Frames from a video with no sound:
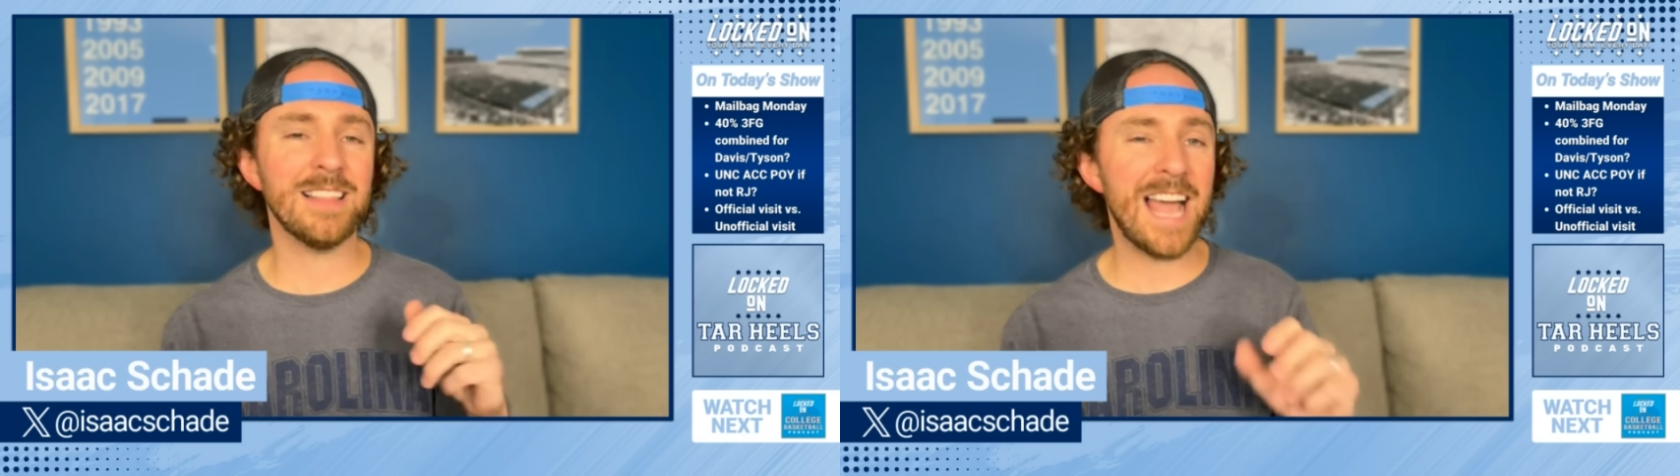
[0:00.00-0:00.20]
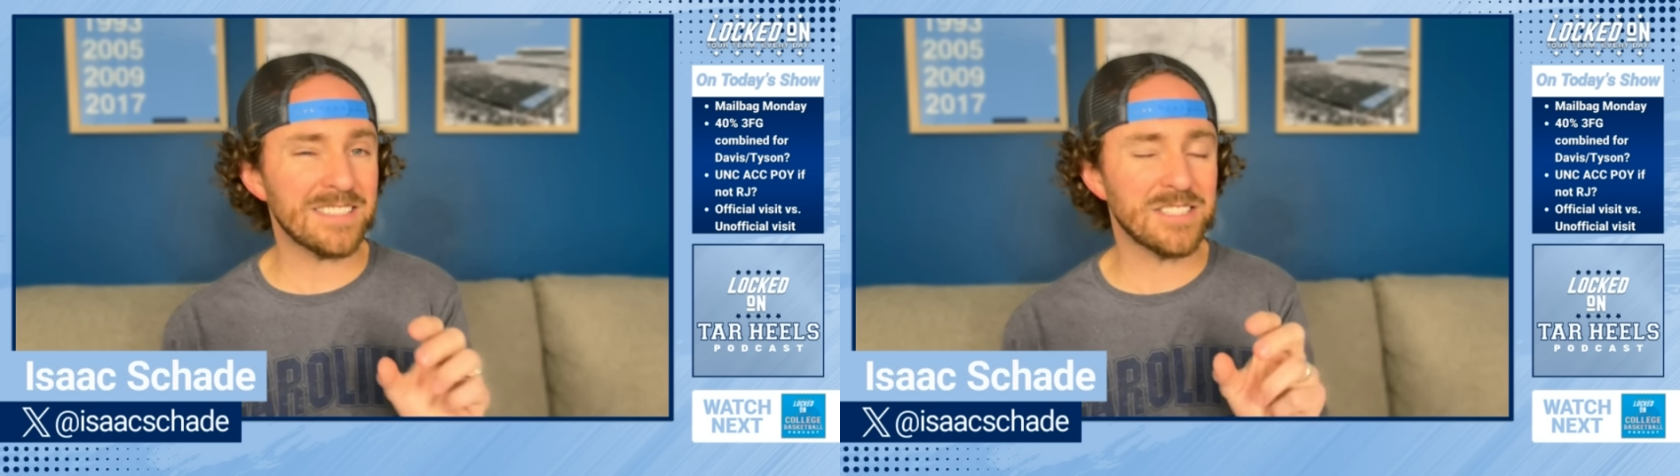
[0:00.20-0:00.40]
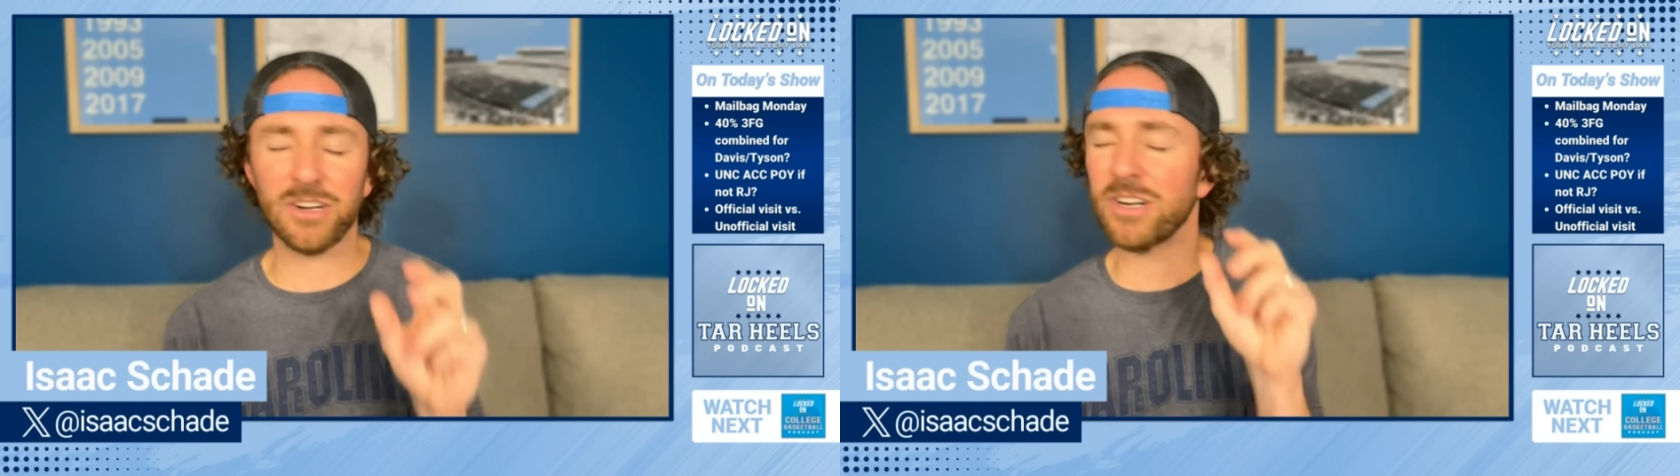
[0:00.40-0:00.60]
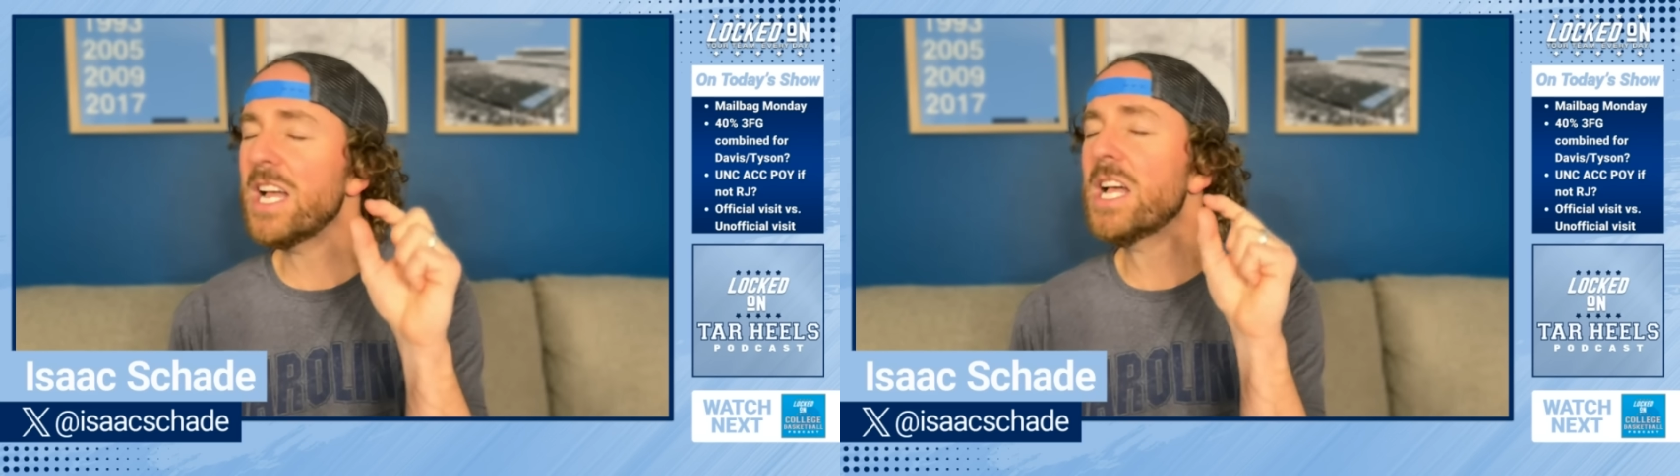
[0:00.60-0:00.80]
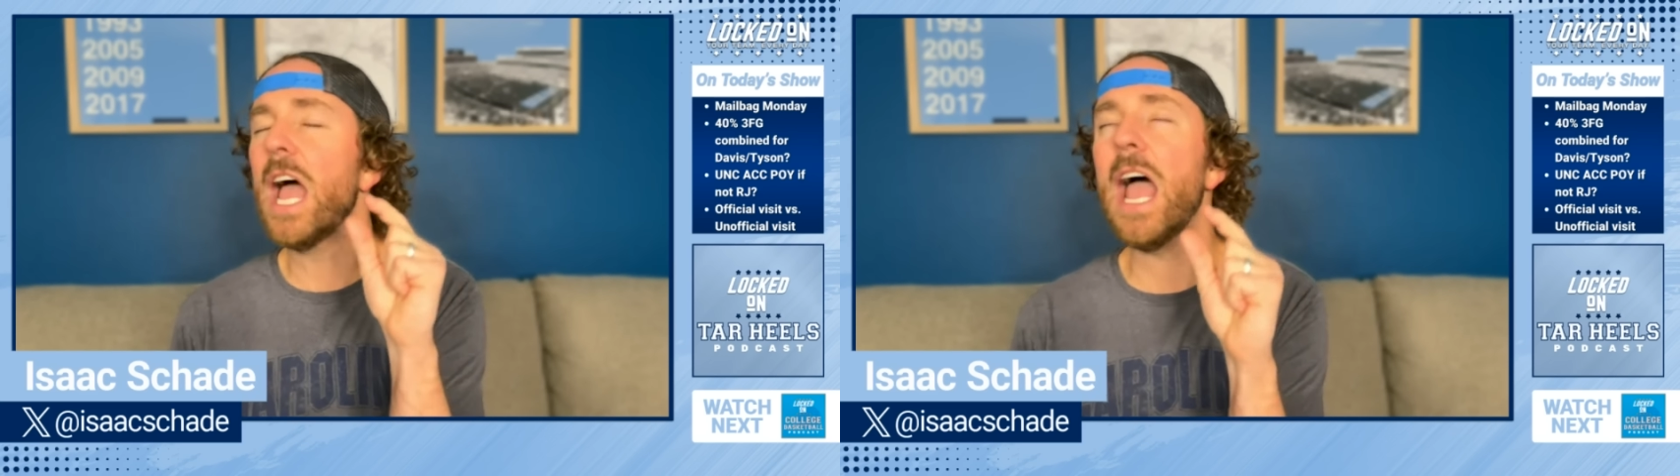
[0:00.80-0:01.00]
Last year,
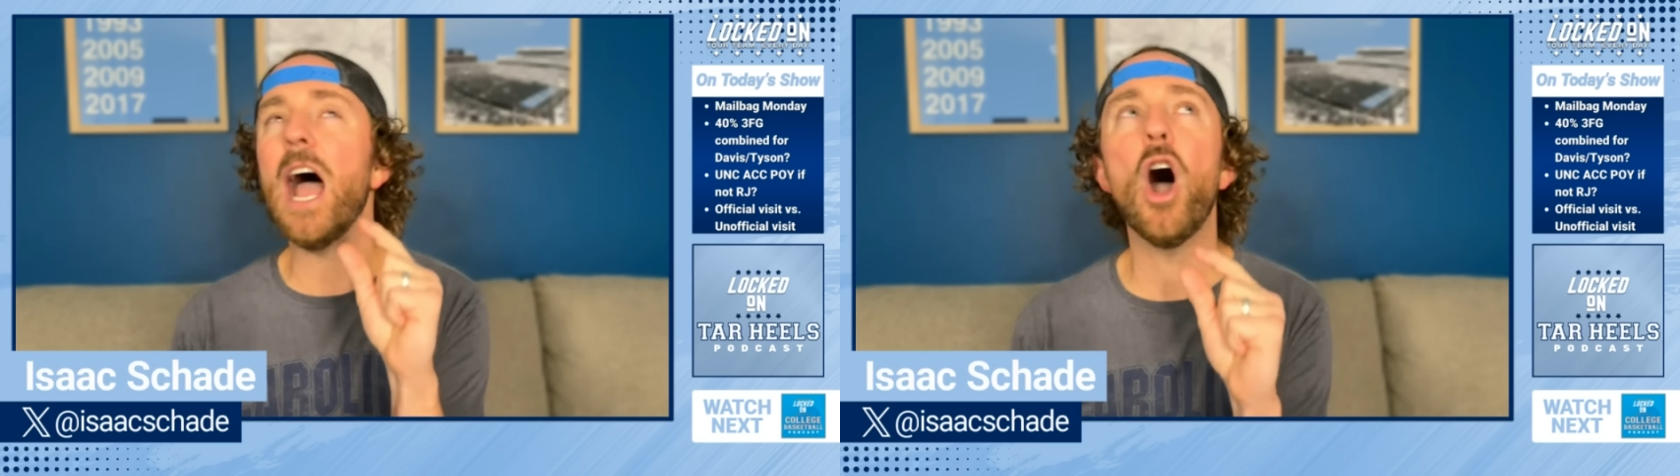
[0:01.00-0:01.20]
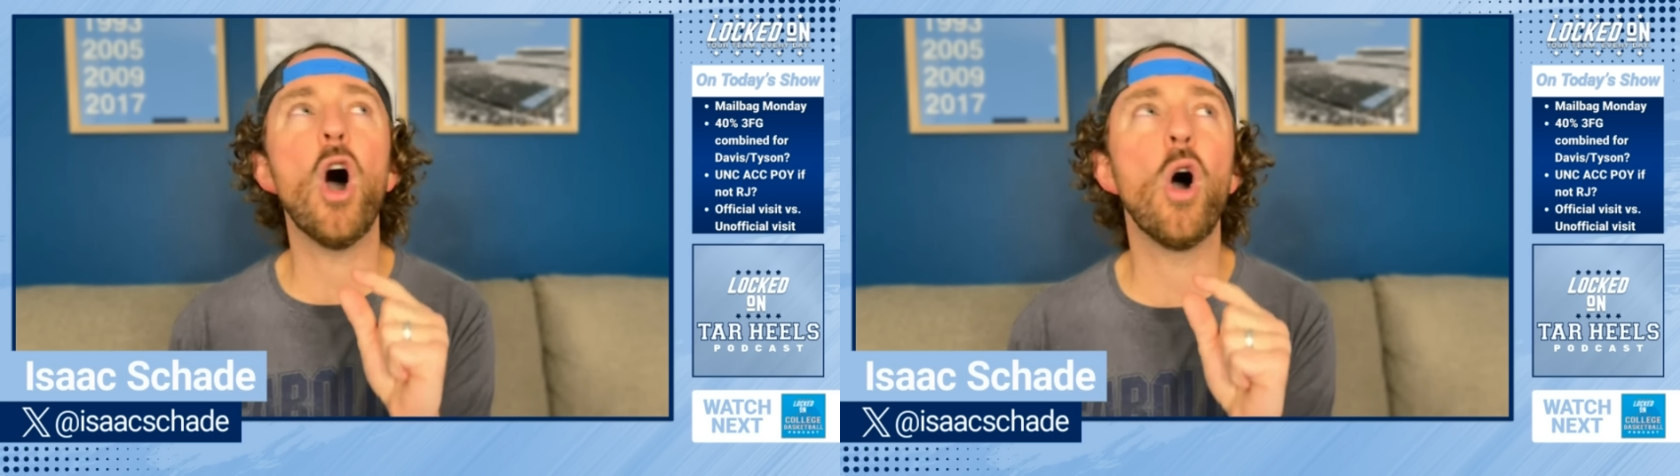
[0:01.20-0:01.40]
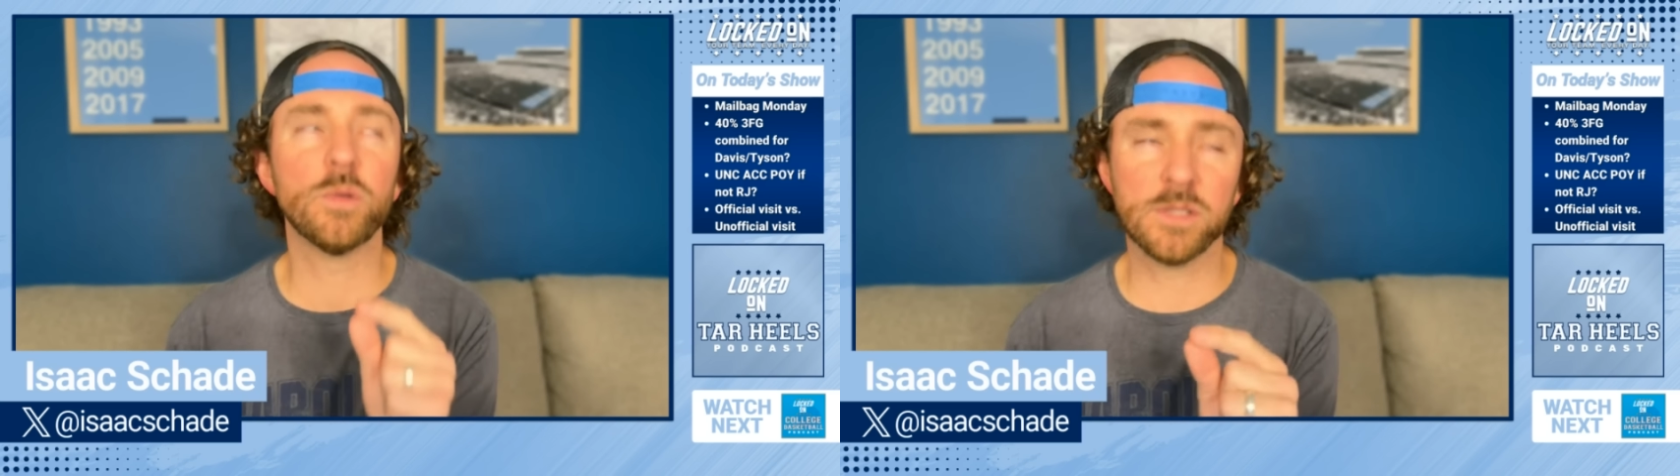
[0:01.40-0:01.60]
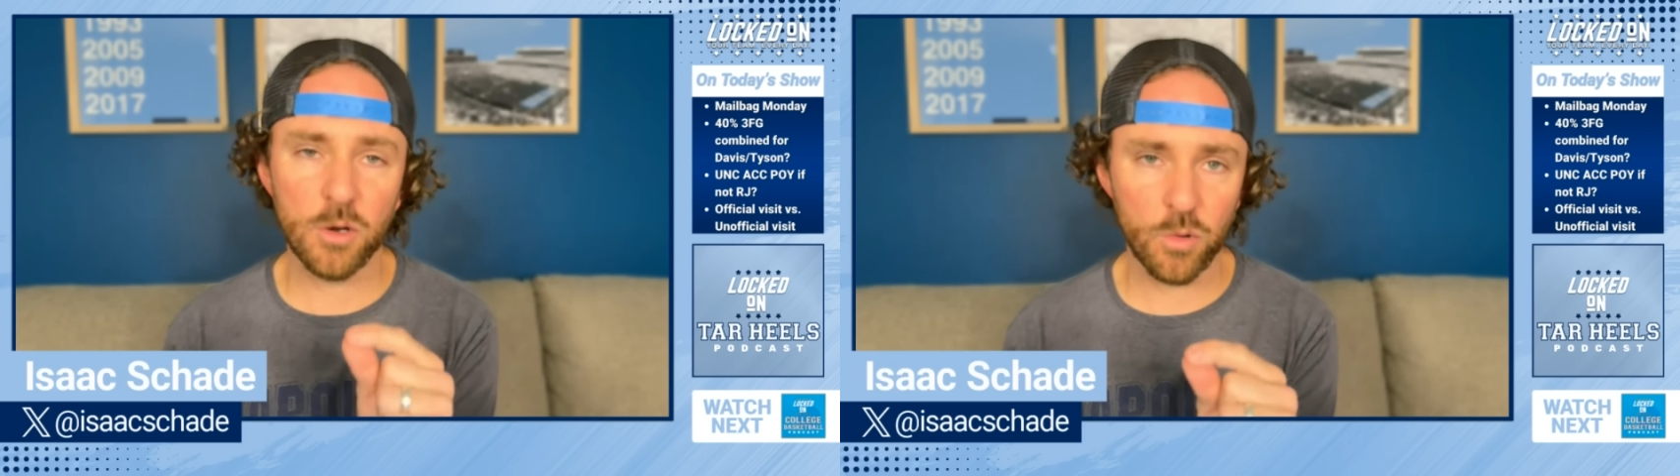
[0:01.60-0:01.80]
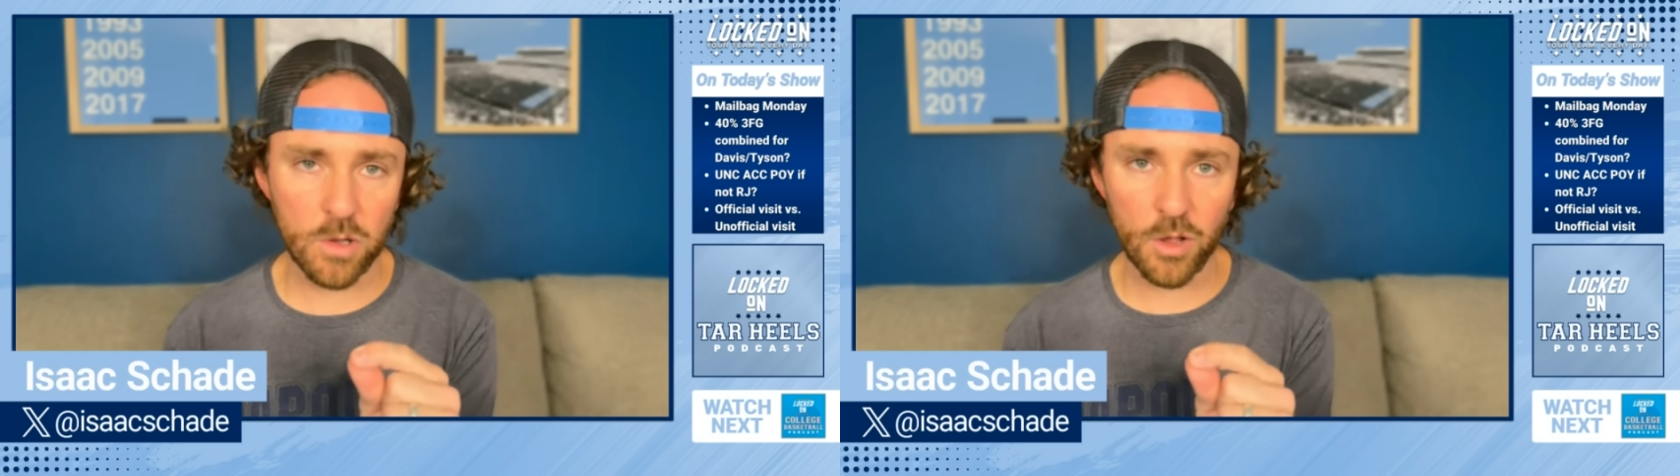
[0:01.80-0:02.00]
oh,
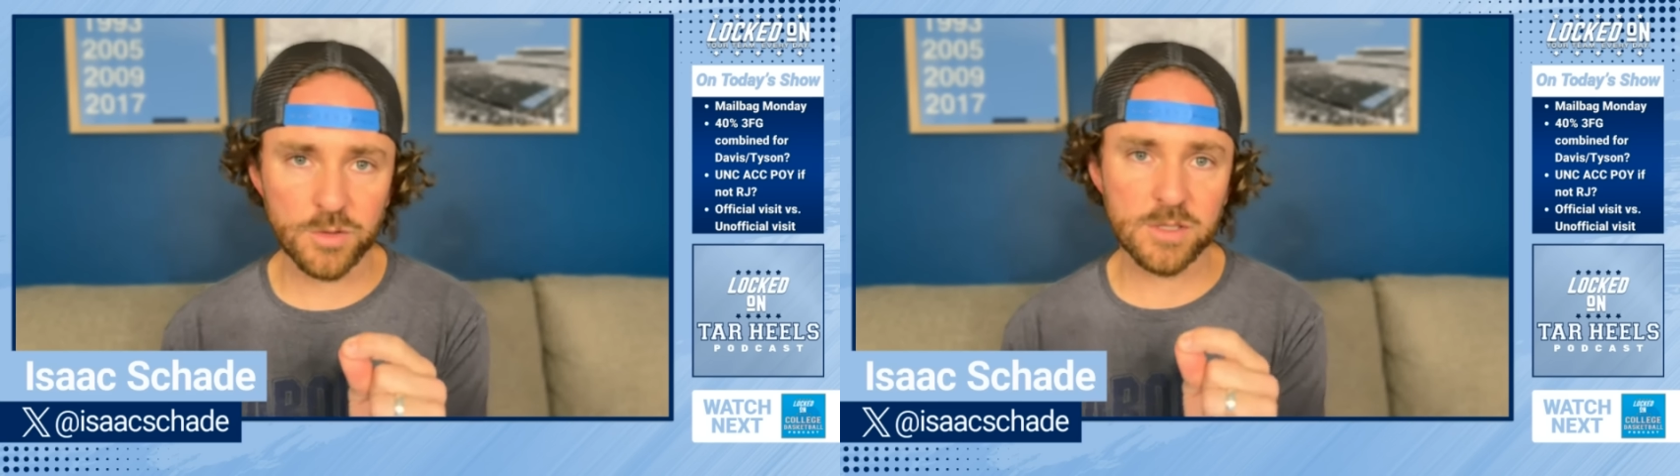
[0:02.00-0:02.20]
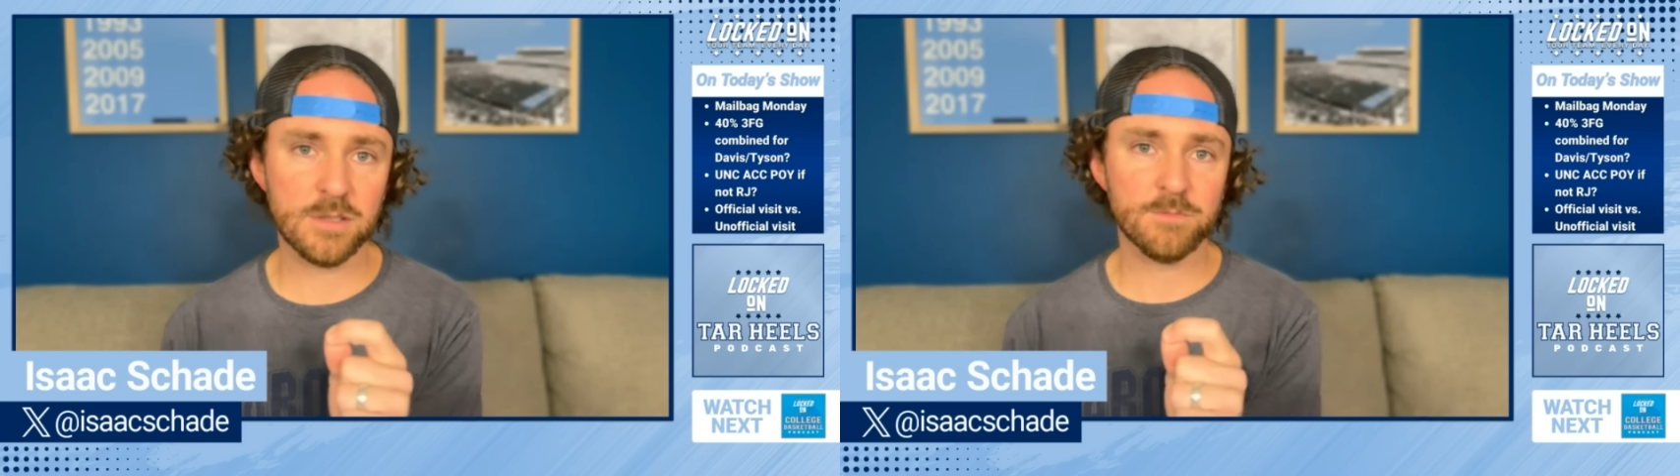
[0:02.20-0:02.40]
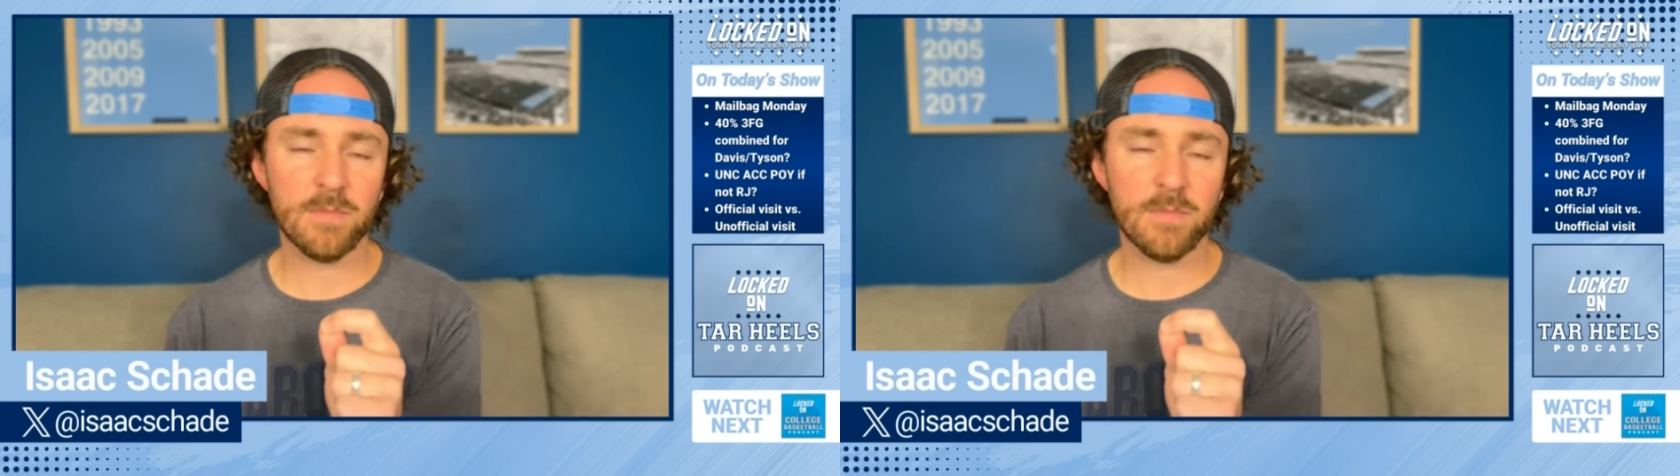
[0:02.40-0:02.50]
so close,